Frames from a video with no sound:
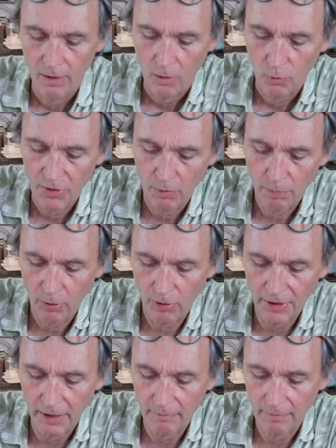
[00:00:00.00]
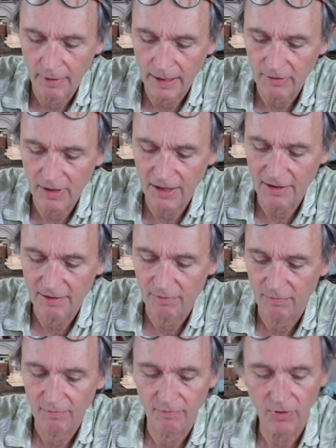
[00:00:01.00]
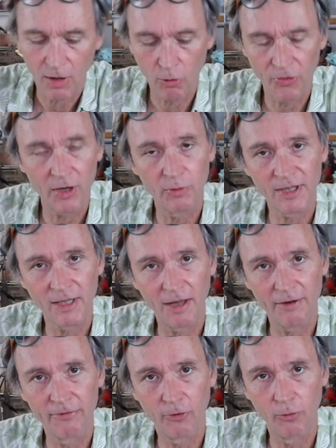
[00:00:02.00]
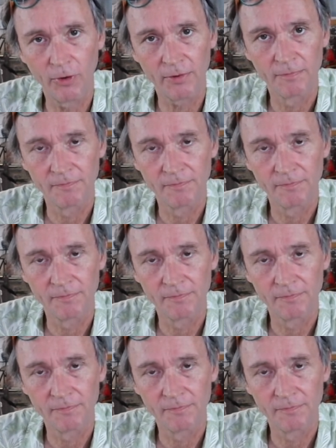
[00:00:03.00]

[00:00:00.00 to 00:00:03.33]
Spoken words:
when you pulled it like this, the whole thing would slide forward.